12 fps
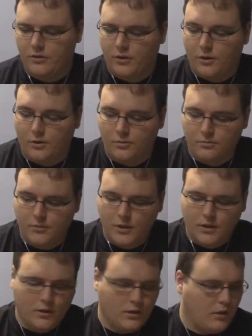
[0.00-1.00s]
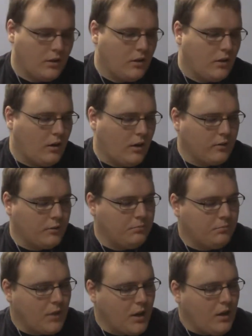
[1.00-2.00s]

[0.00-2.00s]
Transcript: so awesome.